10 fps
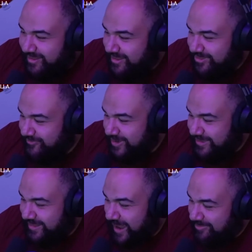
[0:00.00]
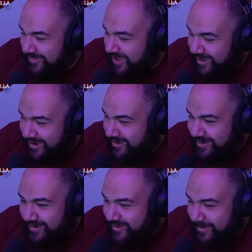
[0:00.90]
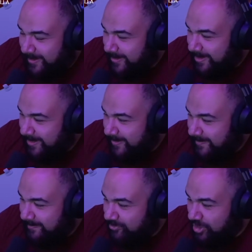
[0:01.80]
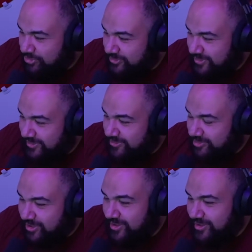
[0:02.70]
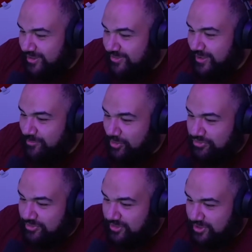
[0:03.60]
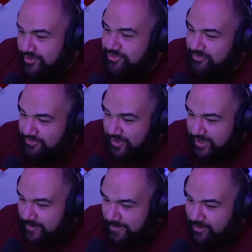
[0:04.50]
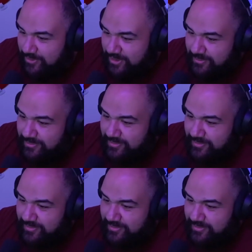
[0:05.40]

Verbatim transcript: He's already tapped that. Mothra does it. Look, he's like Mothra, kill yourself so I can get powered up.